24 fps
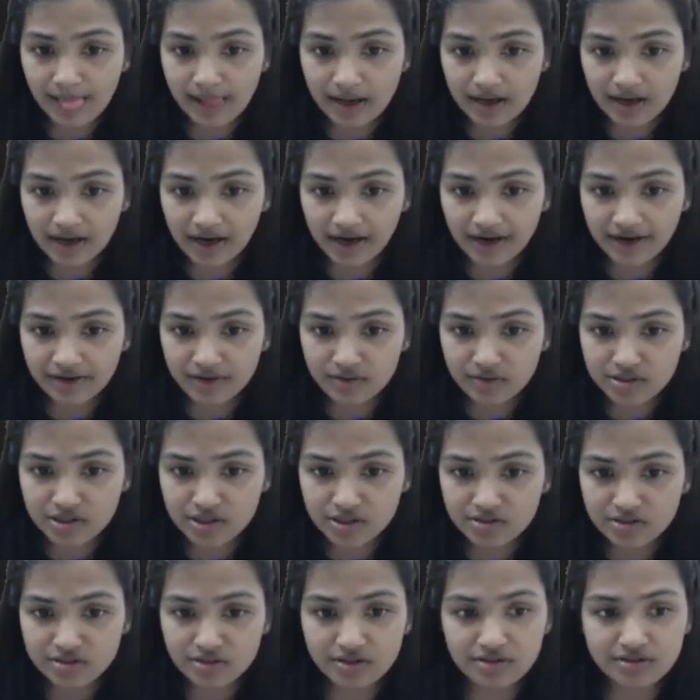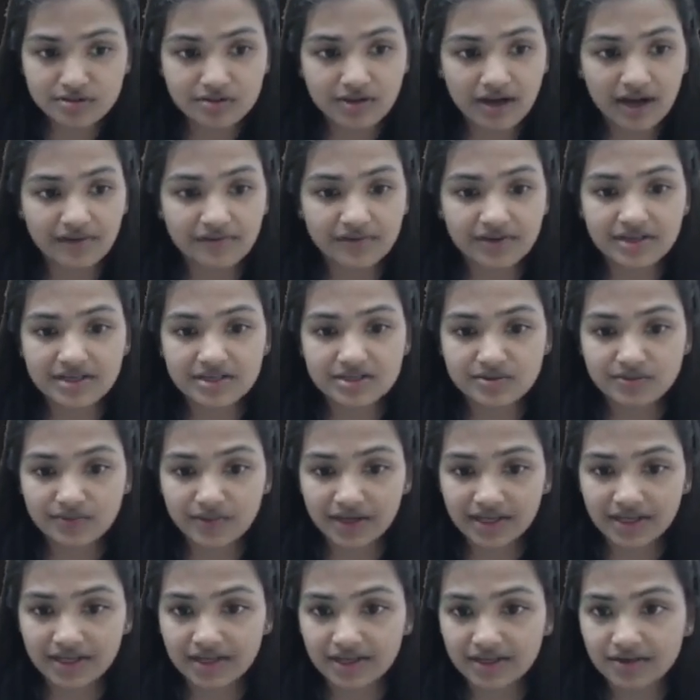hydrogen is also having its
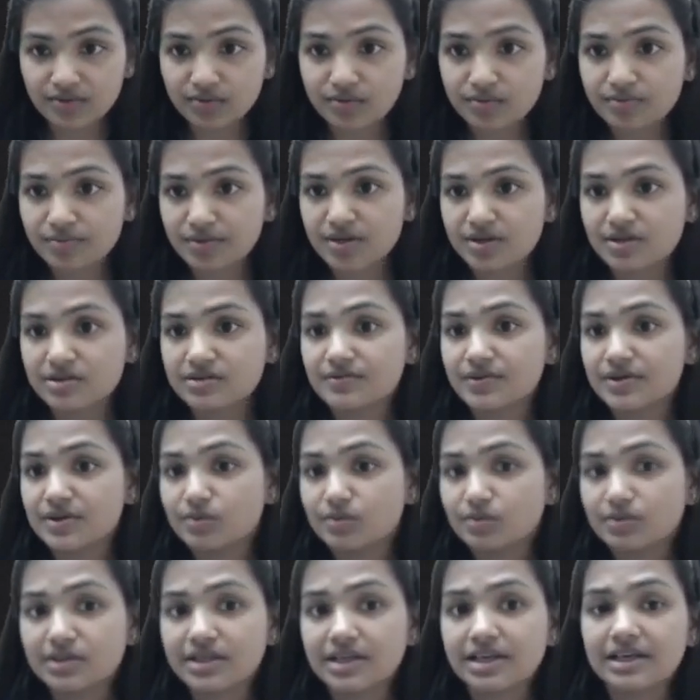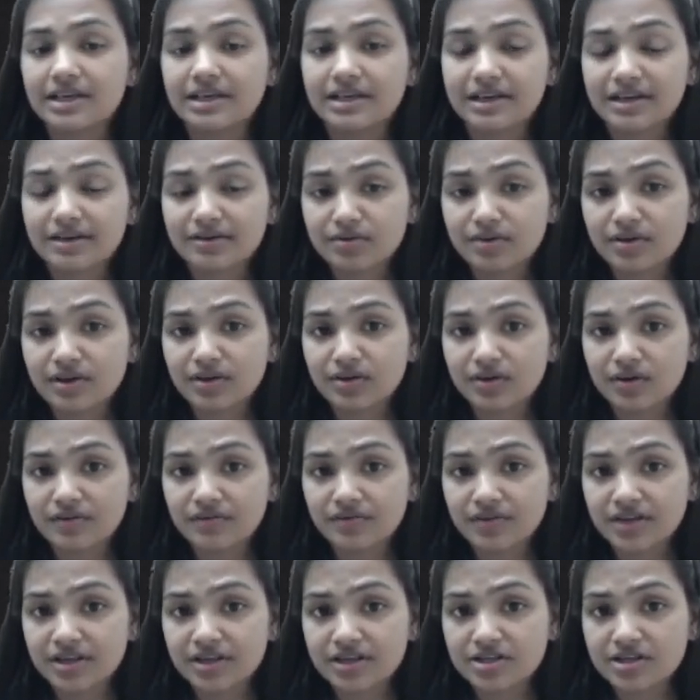one electron, because we know the electronic
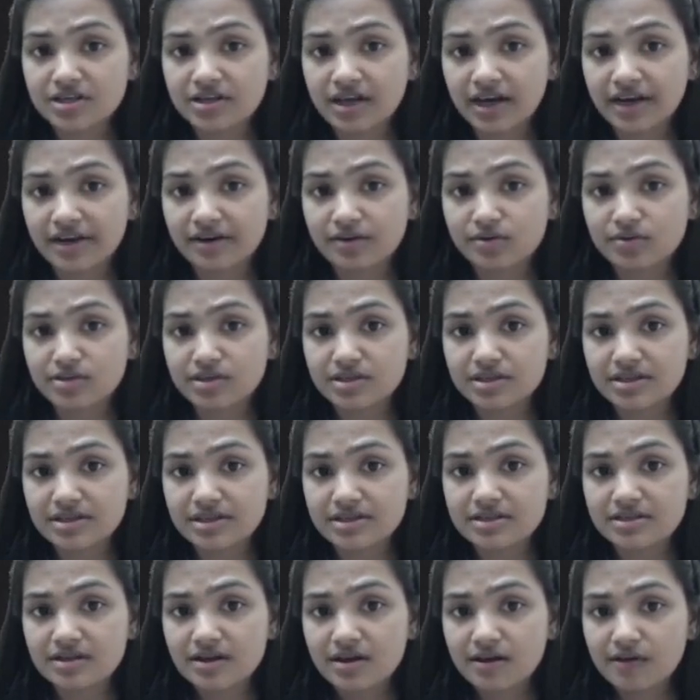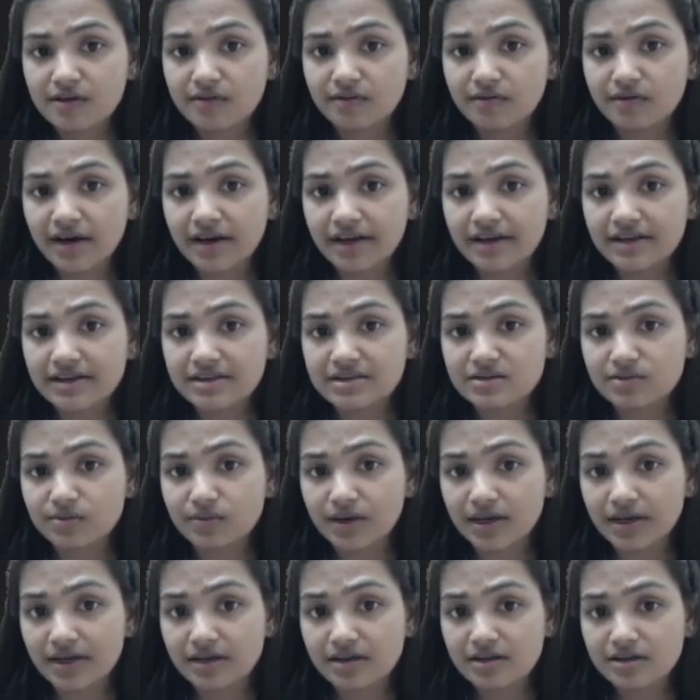configuration hydrogen is
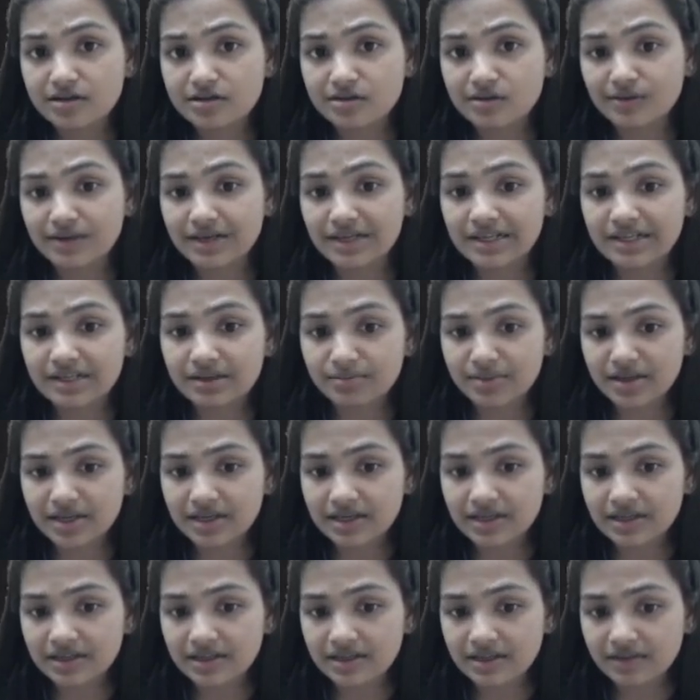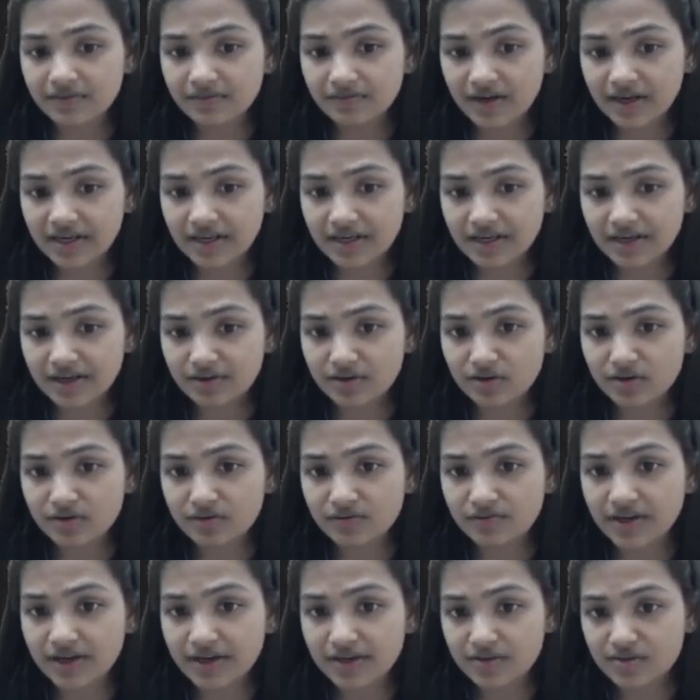1s1. So ultimately the one electron
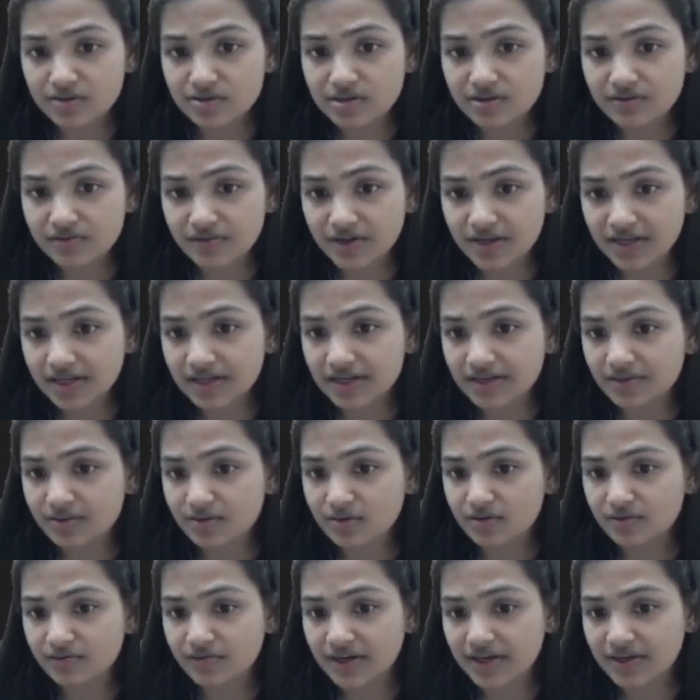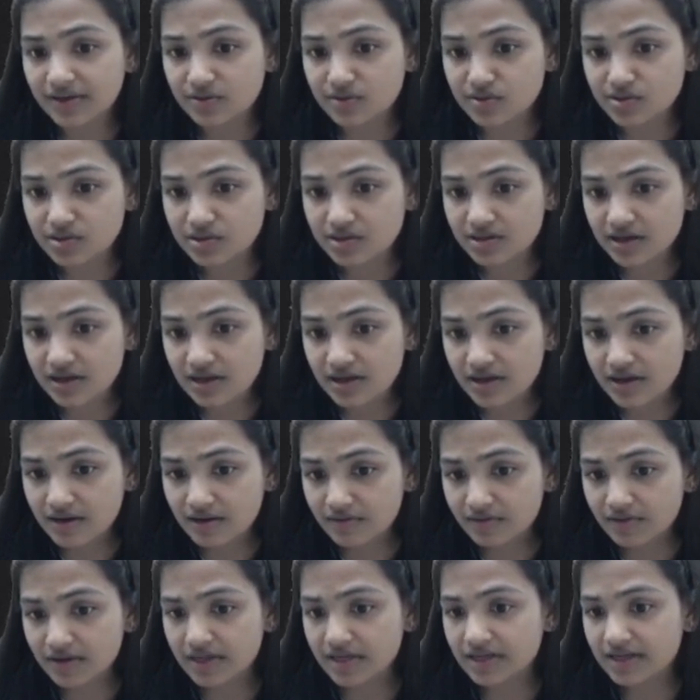of hydrogen, one electron of hydrogen,
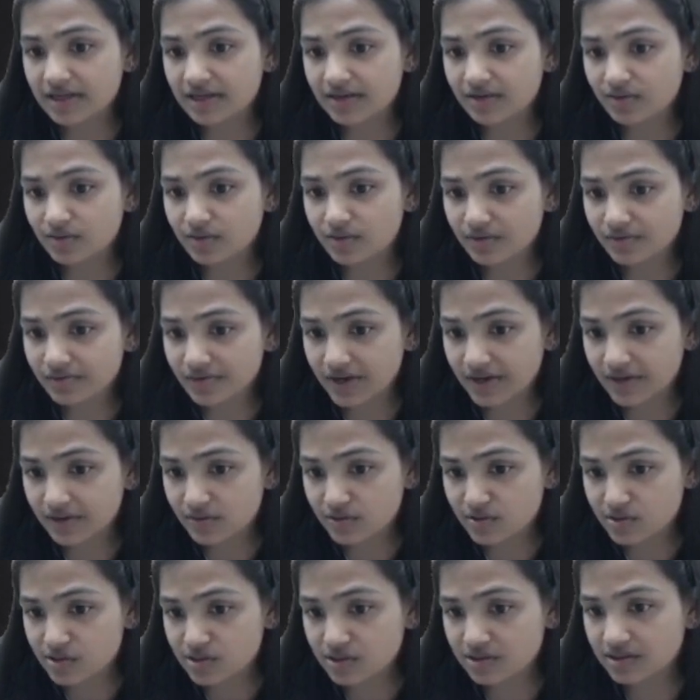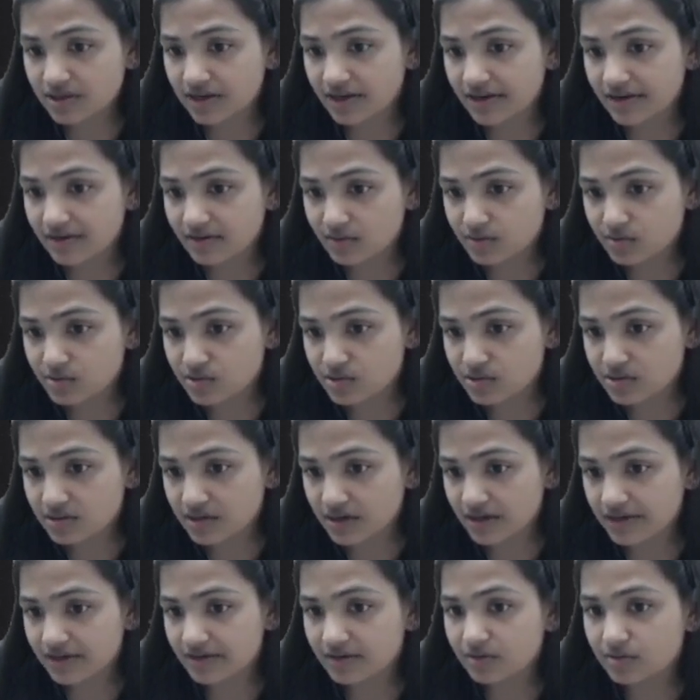one electron of hydrogen, hydrogen,
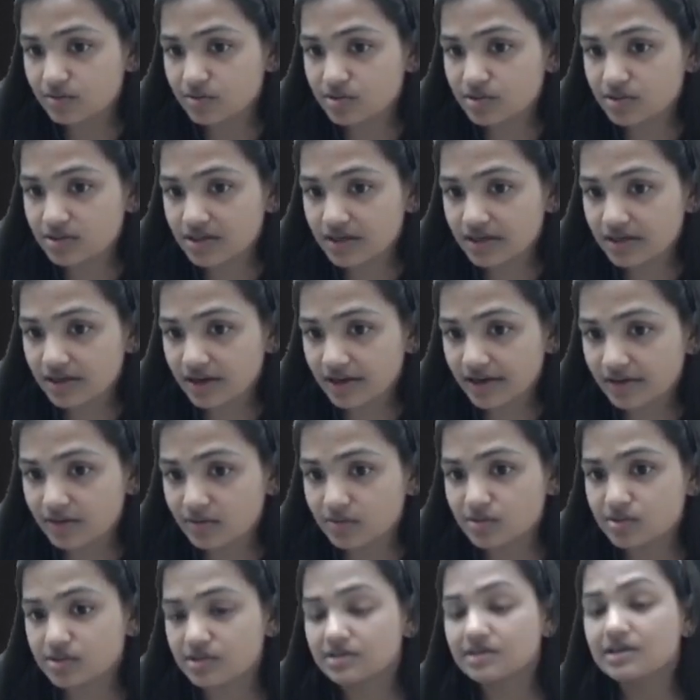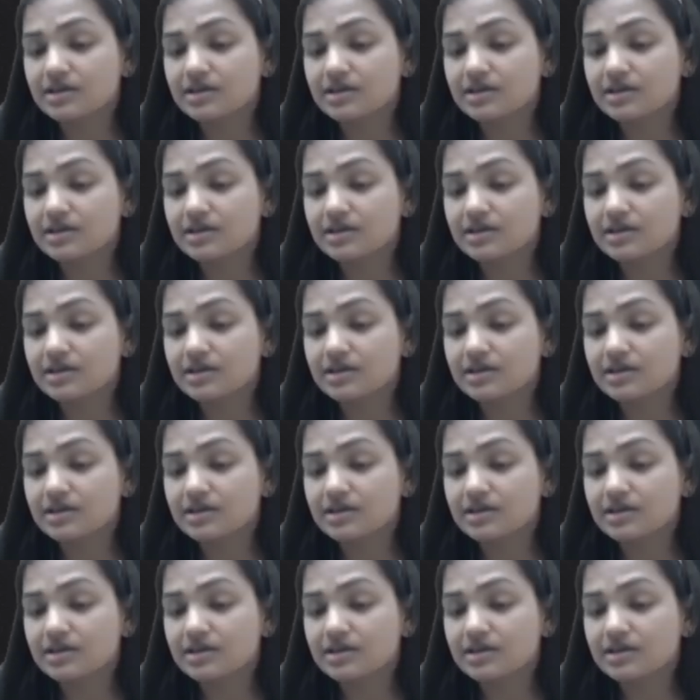hydrogen and hydrogen